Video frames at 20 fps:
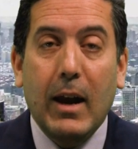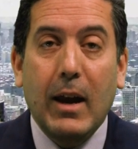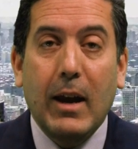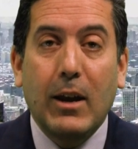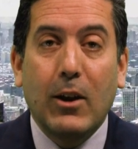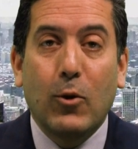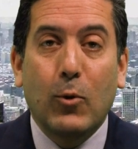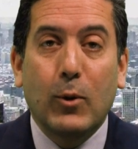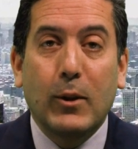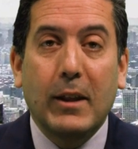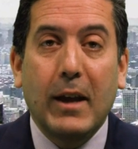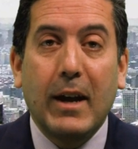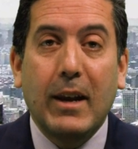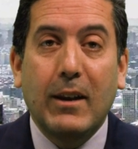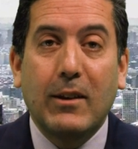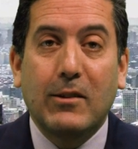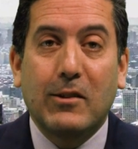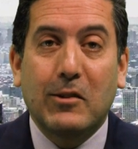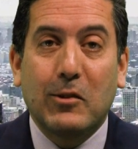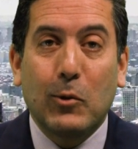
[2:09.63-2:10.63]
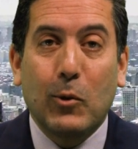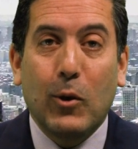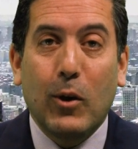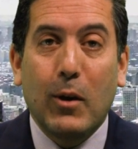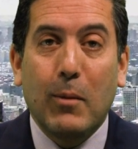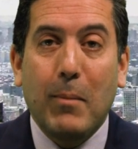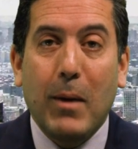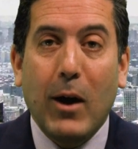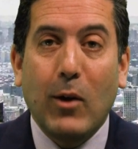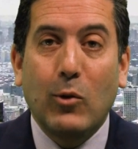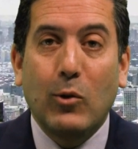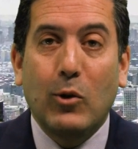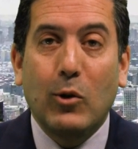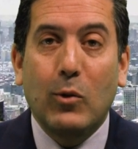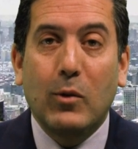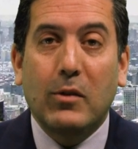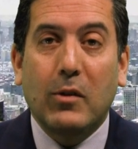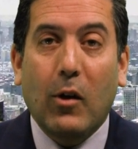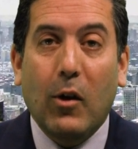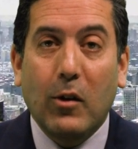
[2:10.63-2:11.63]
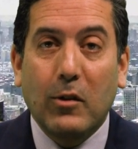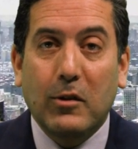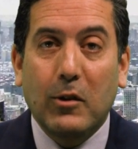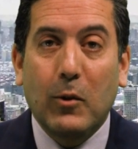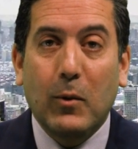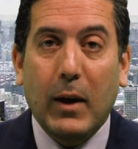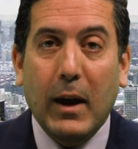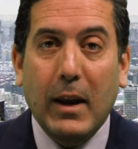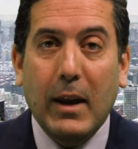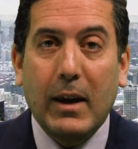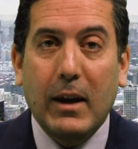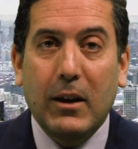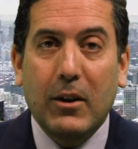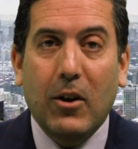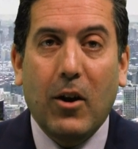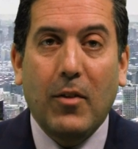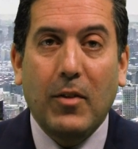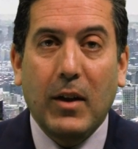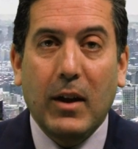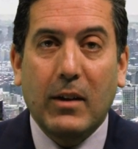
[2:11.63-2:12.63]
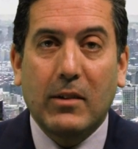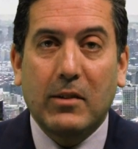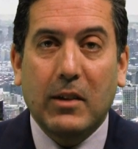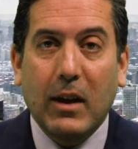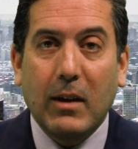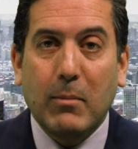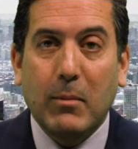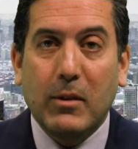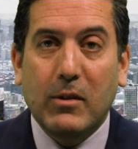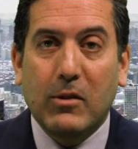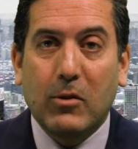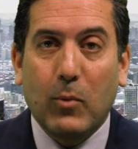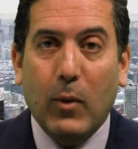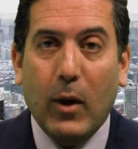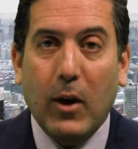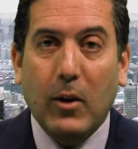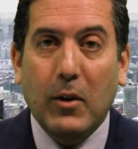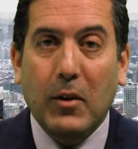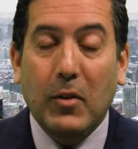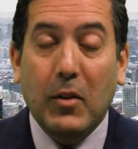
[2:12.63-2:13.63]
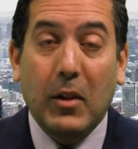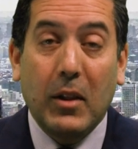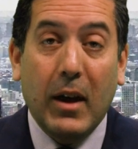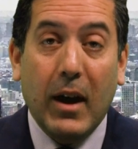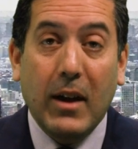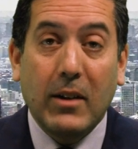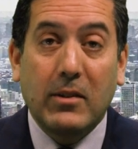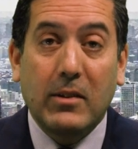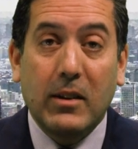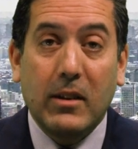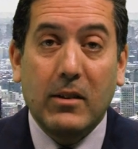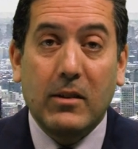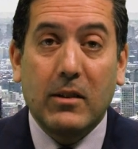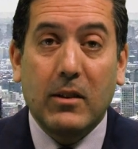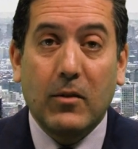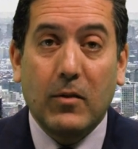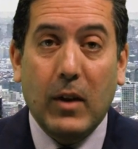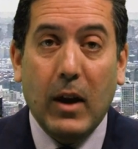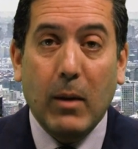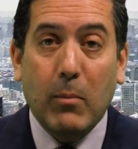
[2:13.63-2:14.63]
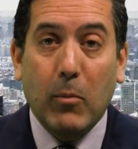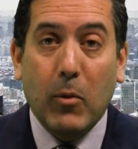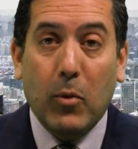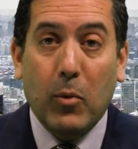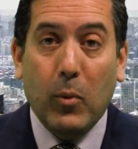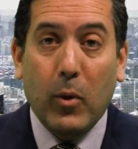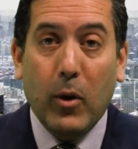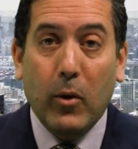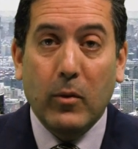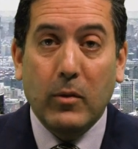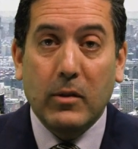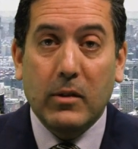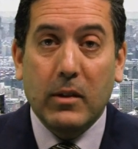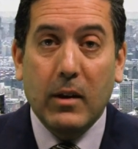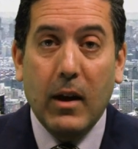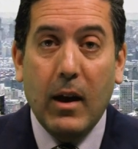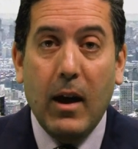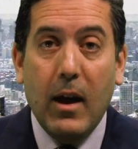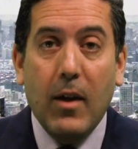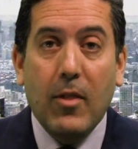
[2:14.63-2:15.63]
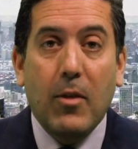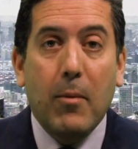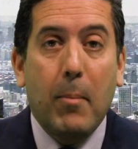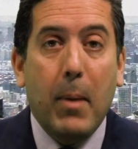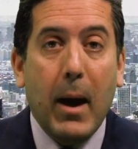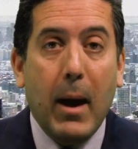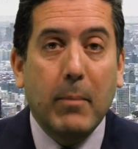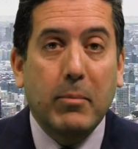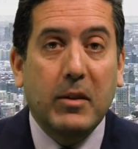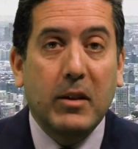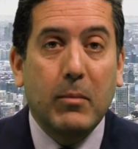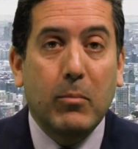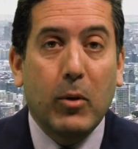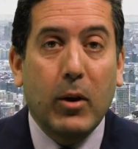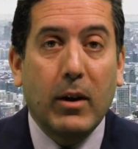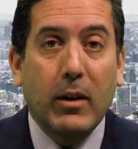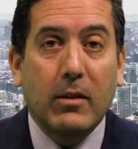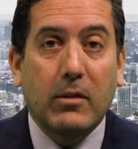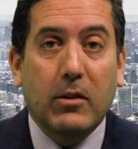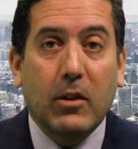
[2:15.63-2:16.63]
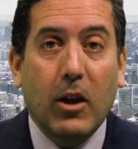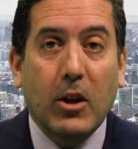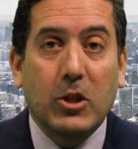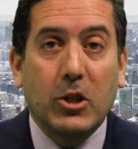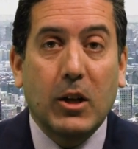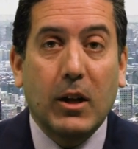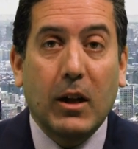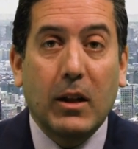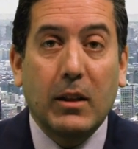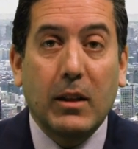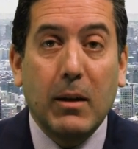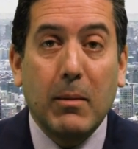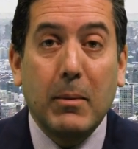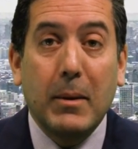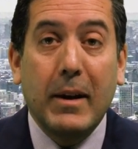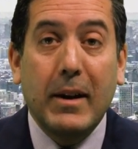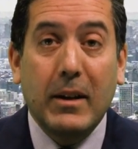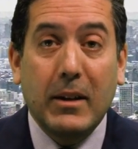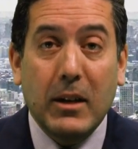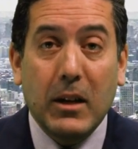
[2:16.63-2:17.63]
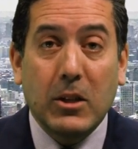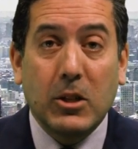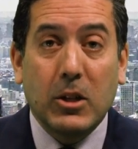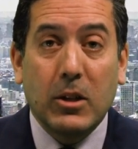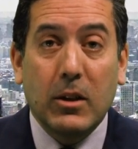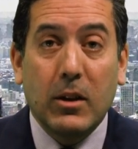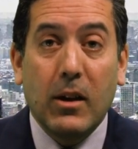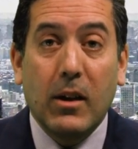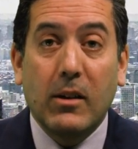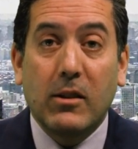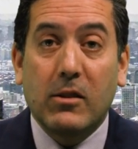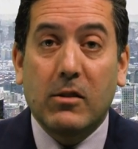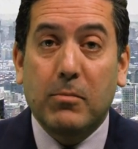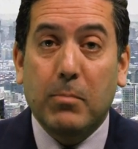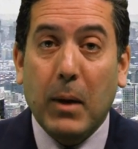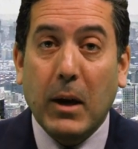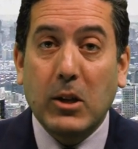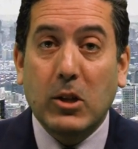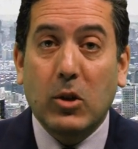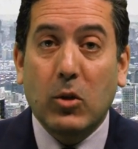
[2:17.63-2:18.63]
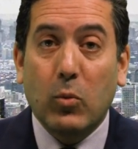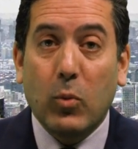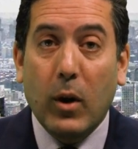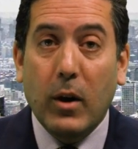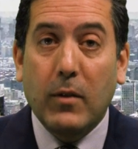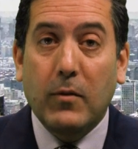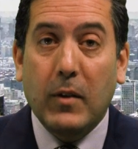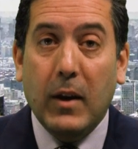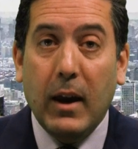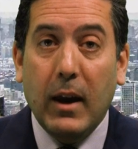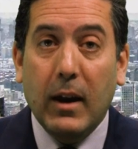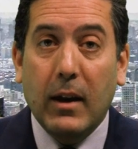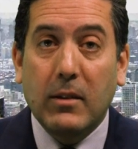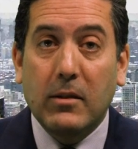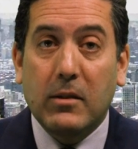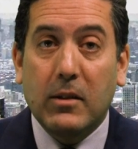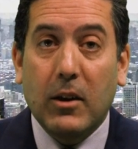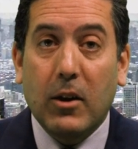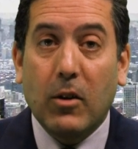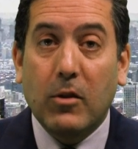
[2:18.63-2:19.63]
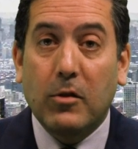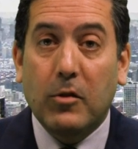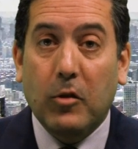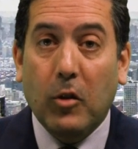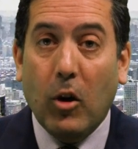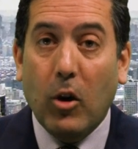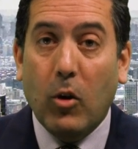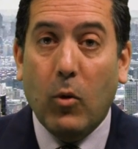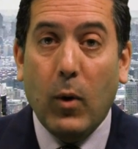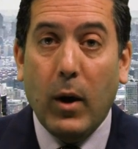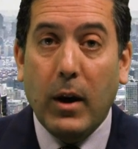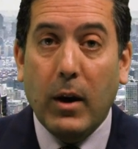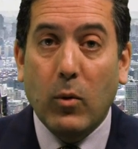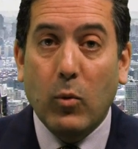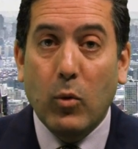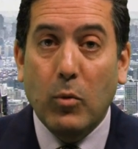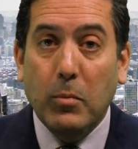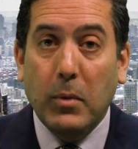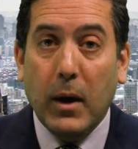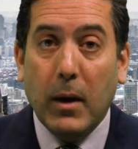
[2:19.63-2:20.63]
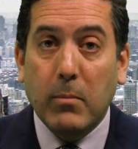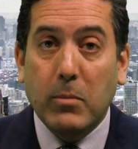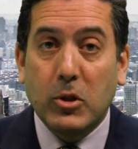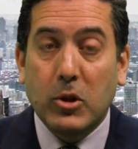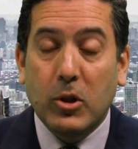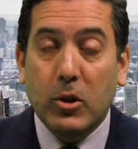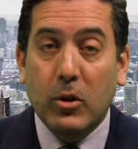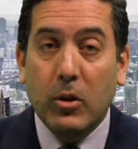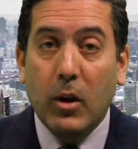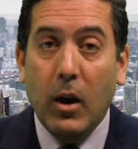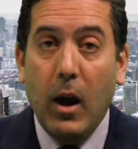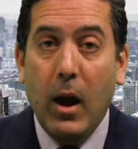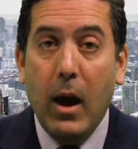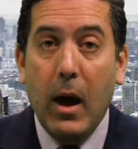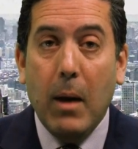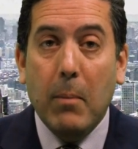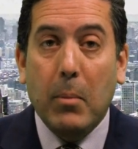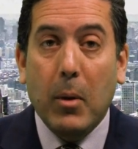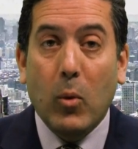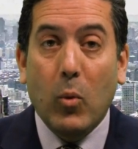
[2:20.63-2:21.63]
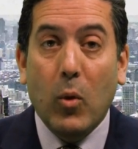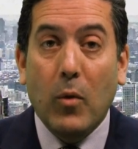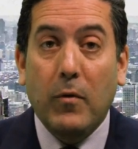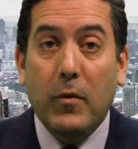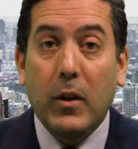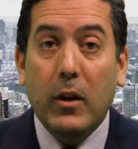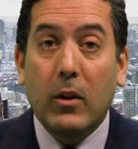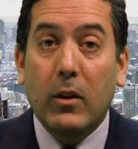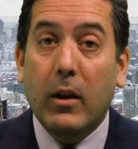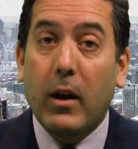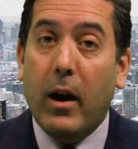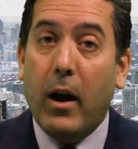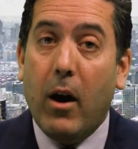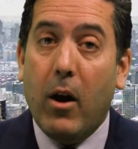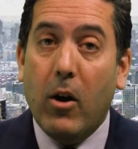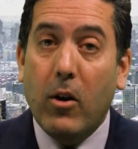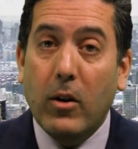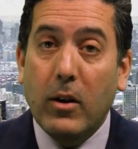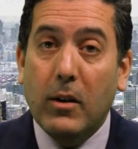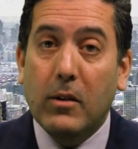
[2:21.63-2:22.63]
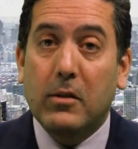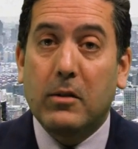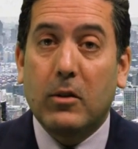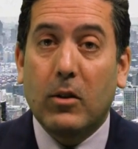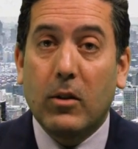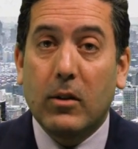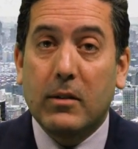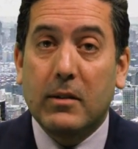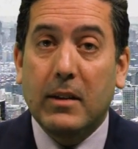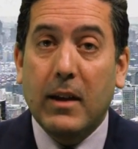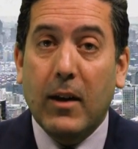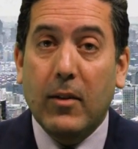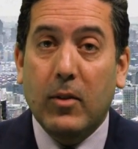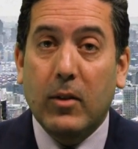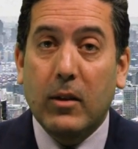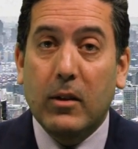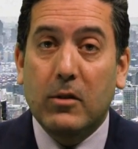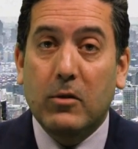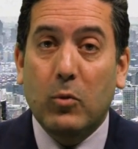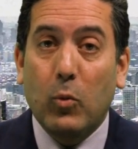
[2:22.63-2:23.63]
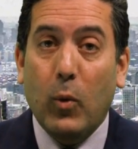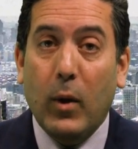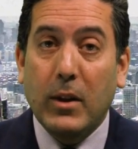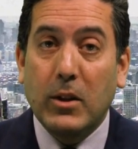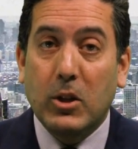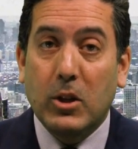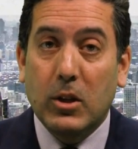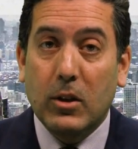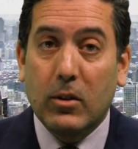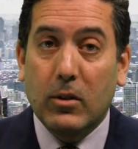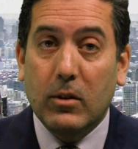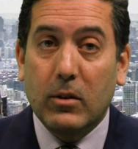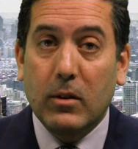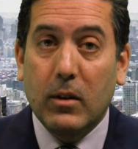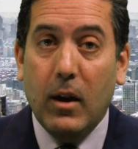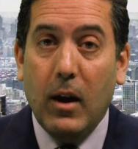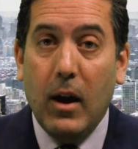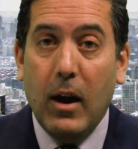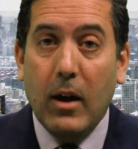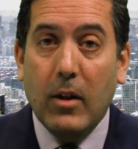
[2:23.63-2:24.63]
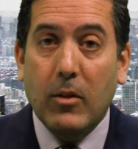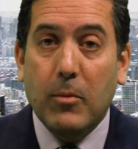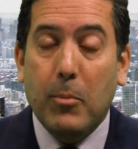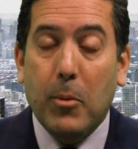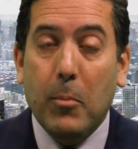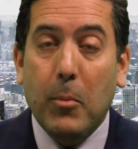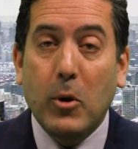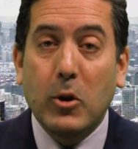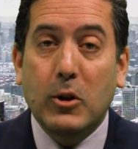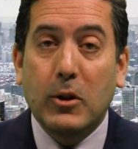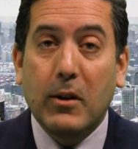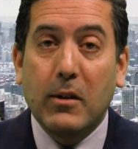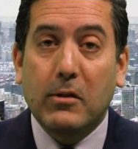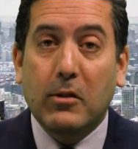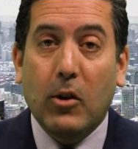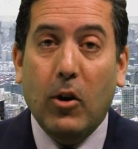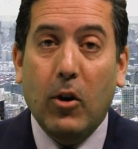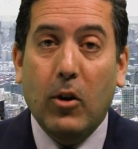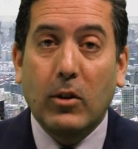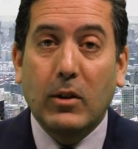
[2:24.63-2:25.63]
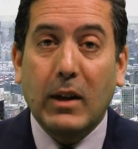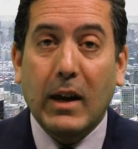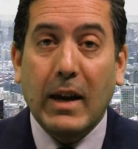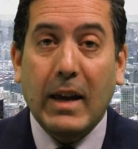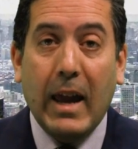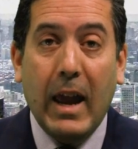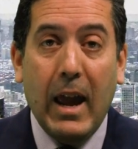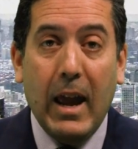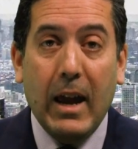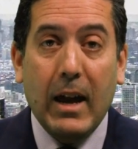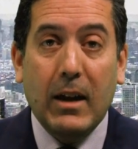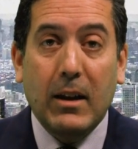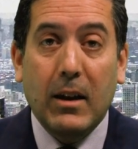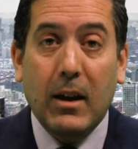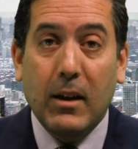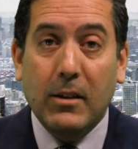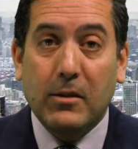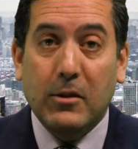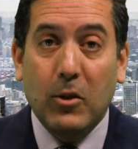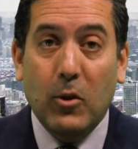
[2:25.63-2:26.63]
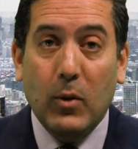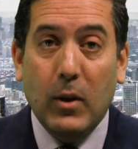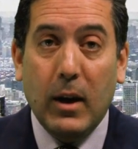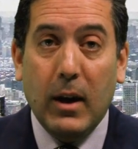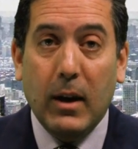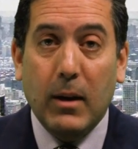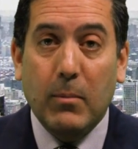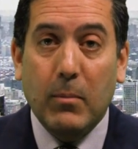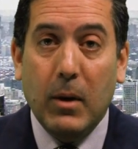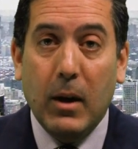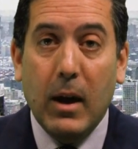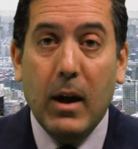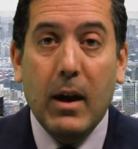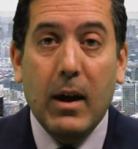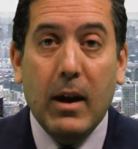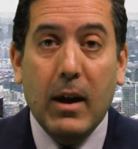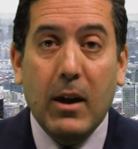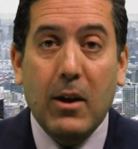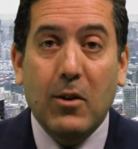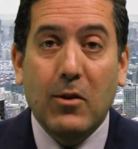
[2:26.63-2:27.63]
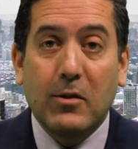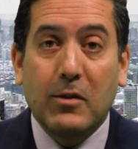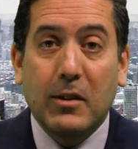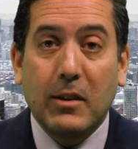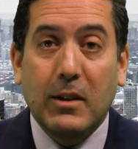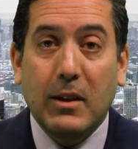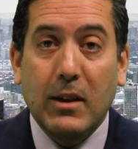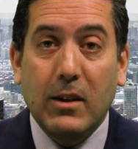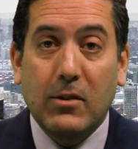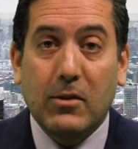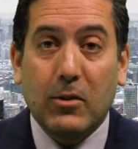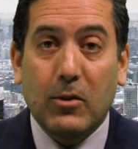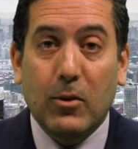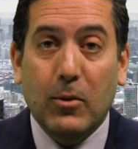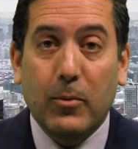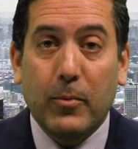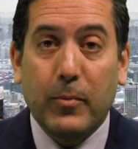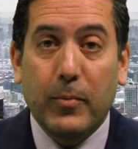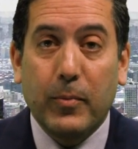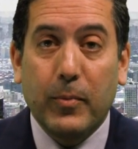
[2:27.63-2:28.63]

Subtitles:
In a related story, Mountain Dew is also getting in on the excitement surrounding the last season of Game of Thrones. The Pepsi brand is launching a limited edition special run of cans that are stark white at room temperature but reveal Arya Stark's death list when chilled. The promotion is called A Can Has No Name. Here's the teaser.